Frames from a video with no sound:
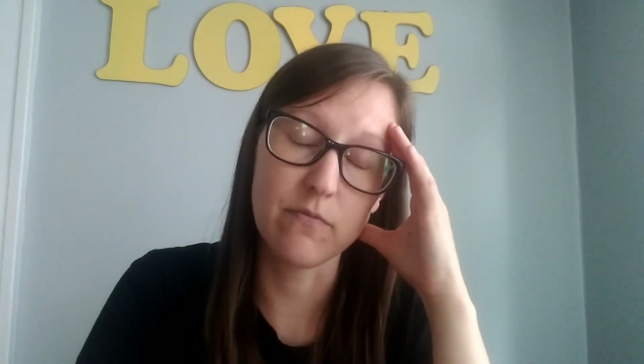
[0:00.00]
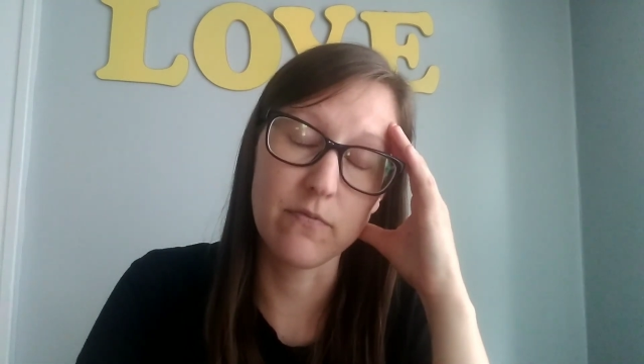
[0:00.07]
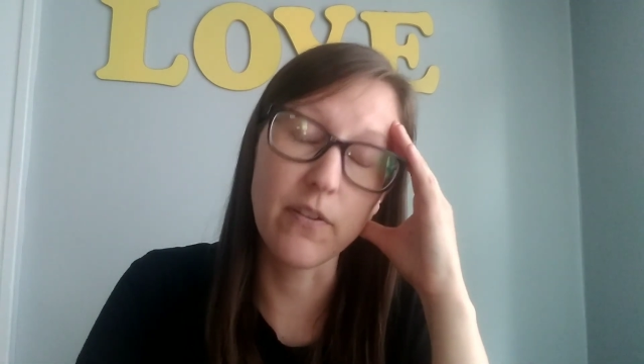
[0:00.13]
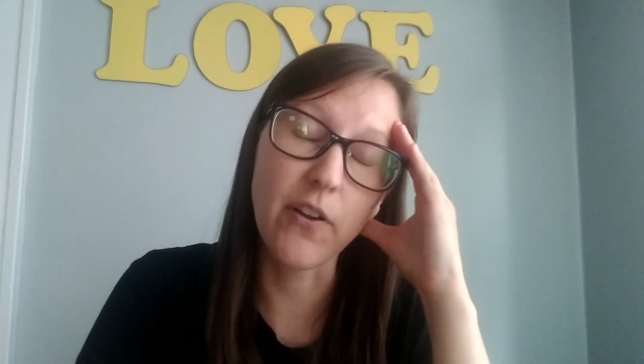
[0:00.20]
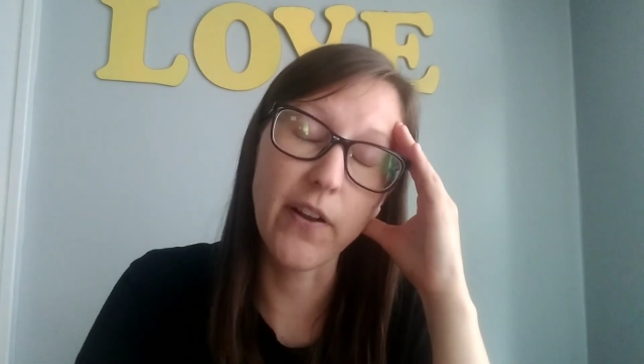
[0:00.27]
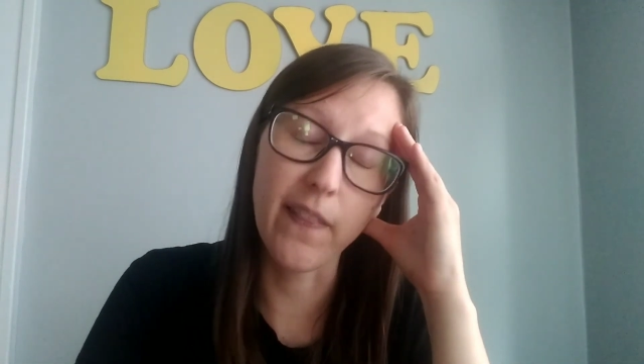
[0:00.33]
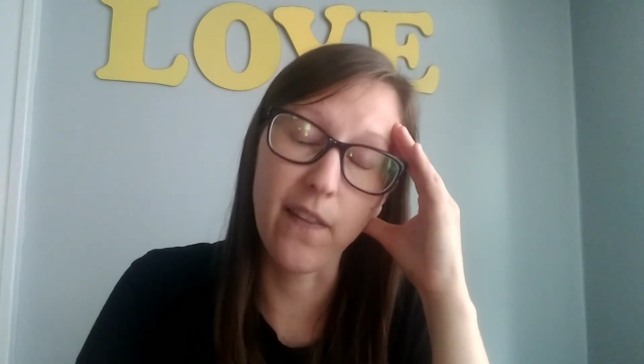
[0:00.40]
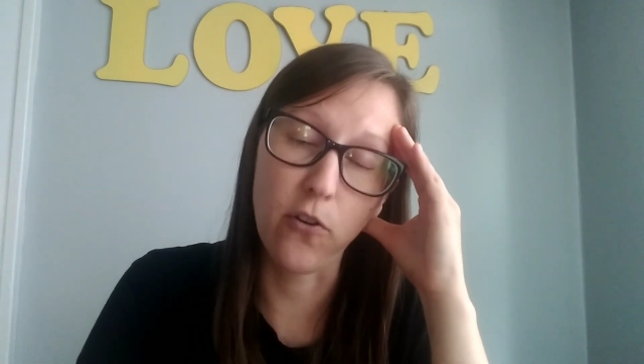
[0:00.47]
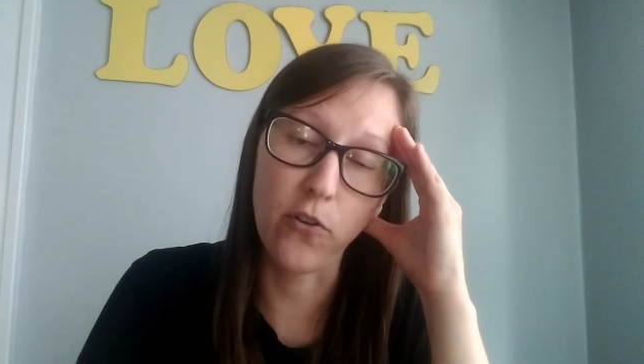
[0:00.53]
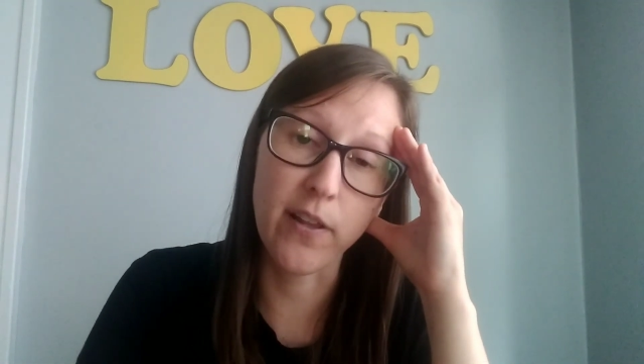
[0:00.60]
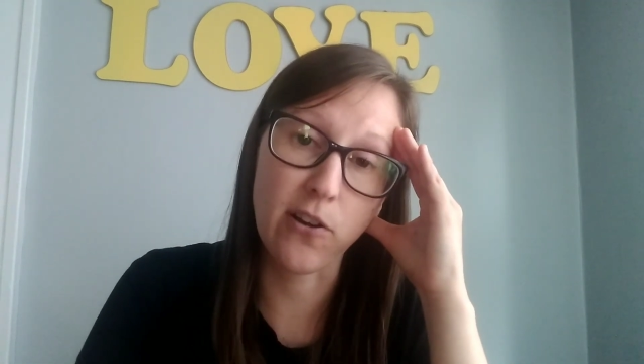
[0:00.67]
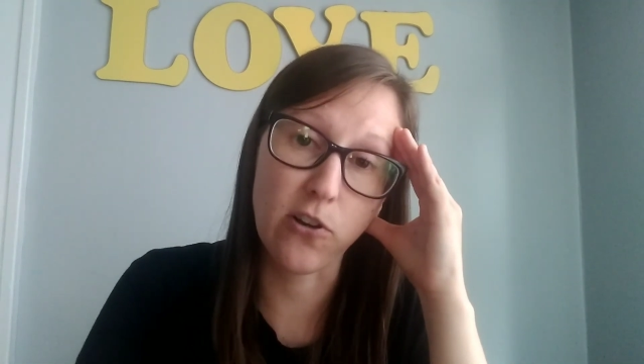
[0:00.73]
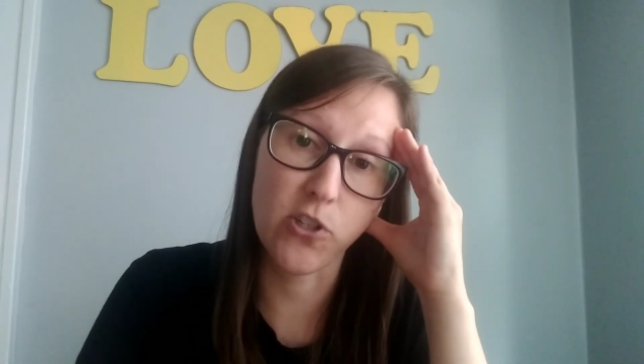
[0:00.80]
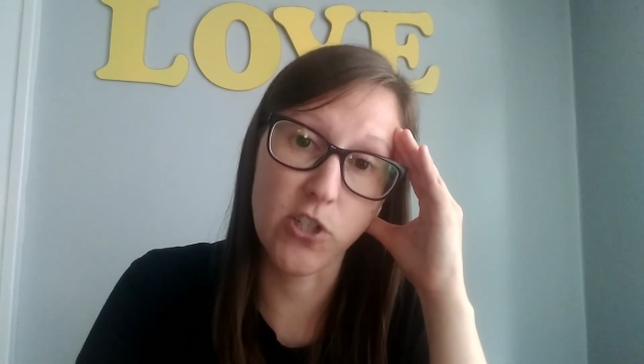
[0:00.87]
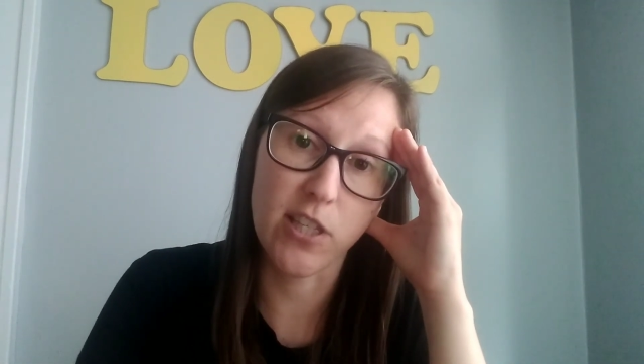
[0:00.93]
very low
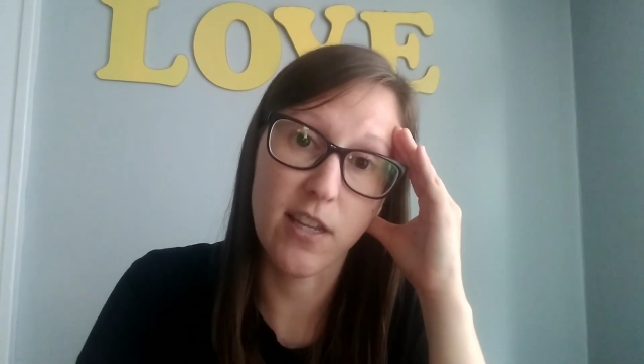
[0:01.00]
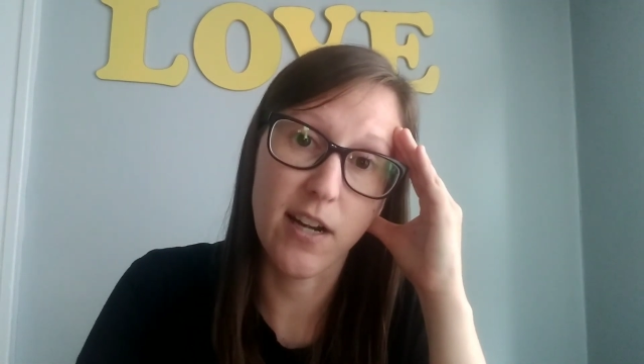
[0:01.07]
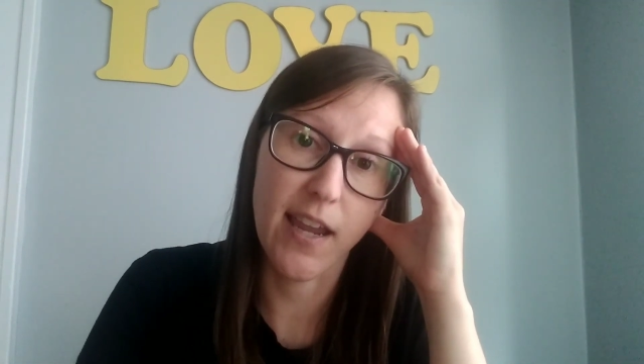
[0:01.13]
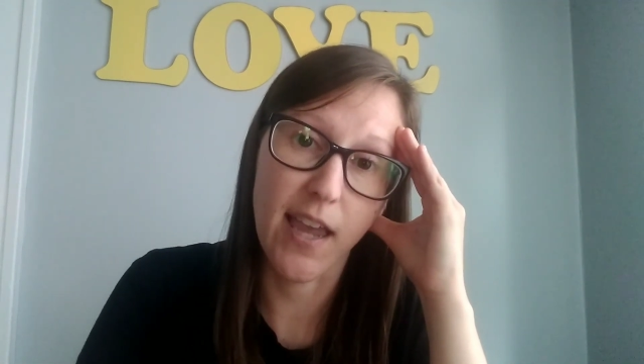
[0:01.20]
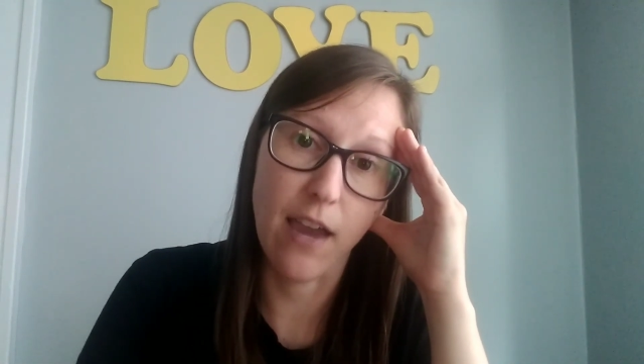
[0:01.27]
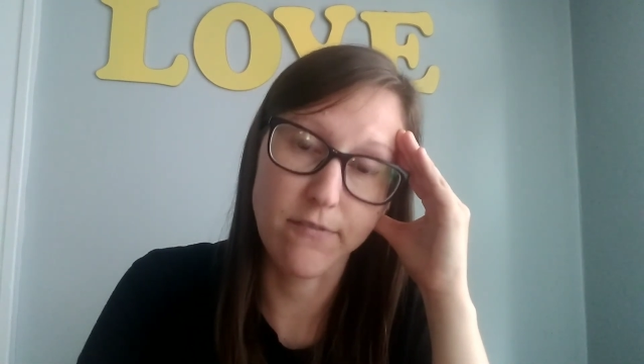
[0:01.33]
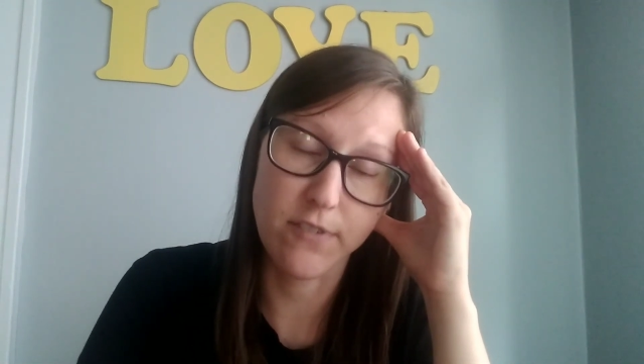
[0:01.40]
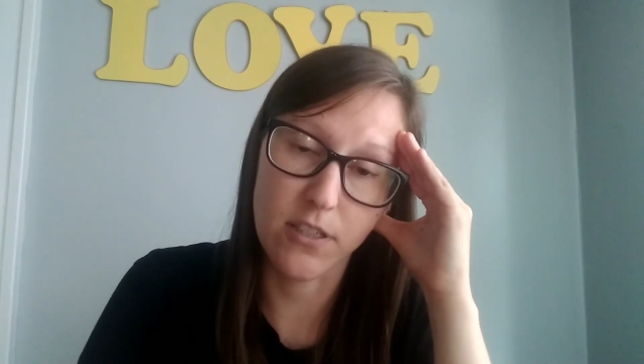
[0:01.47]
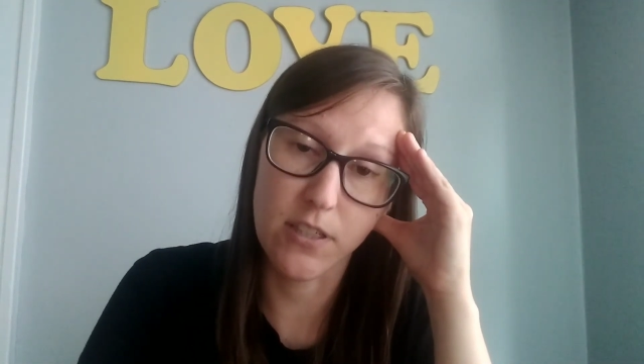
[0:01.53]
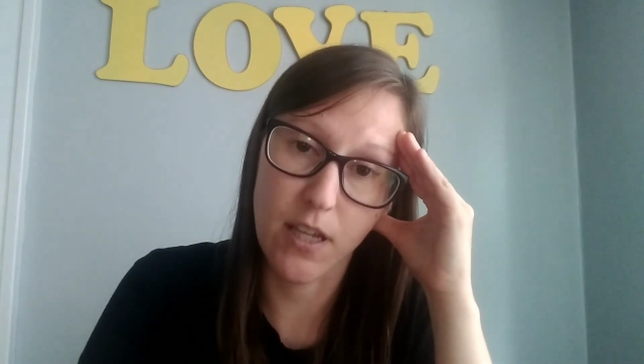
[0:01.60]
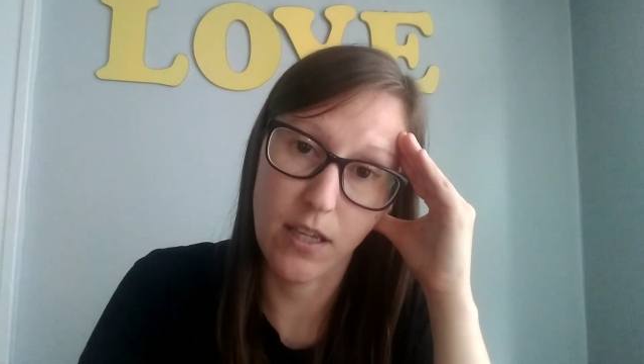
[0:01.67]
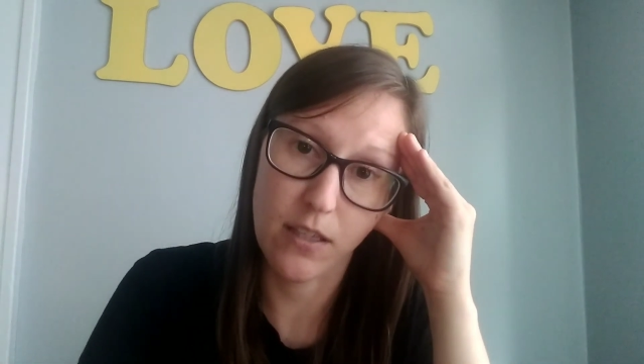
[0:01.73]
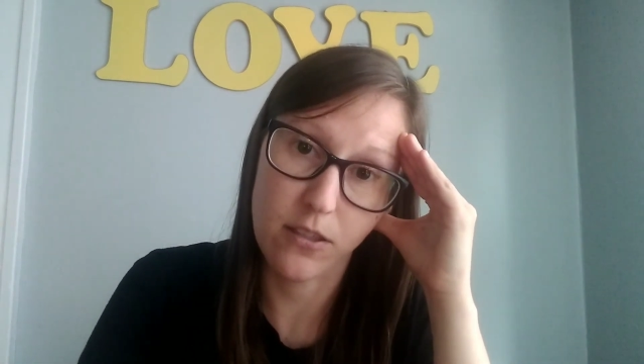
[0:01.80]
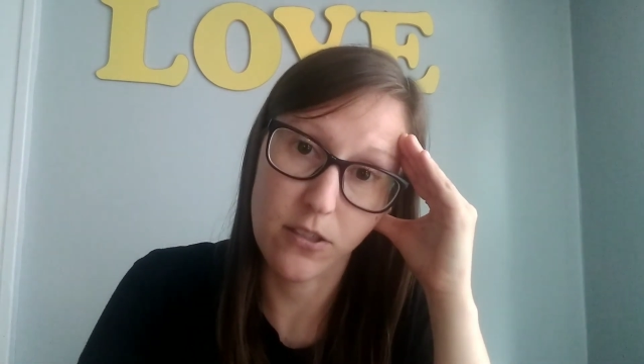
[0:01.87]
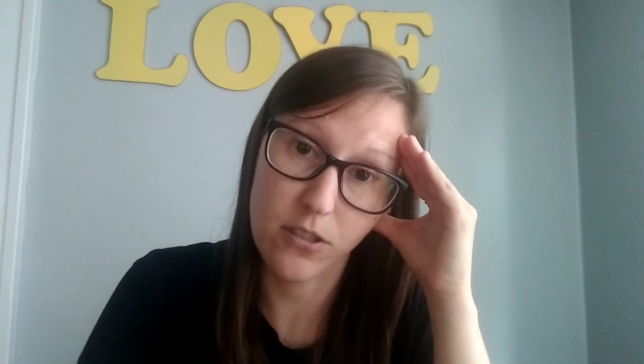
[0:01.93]
energy that I have
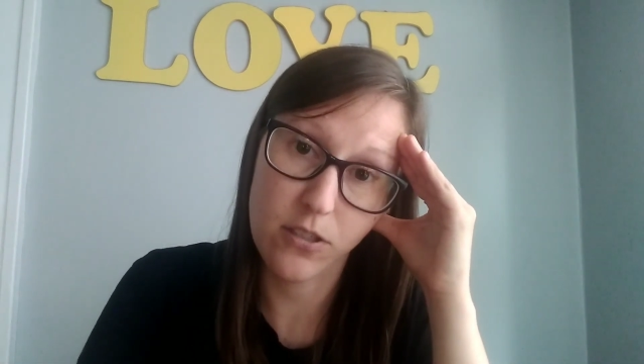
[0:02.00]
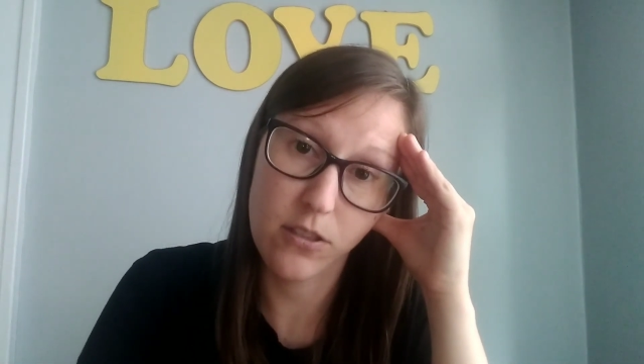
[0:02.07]
today.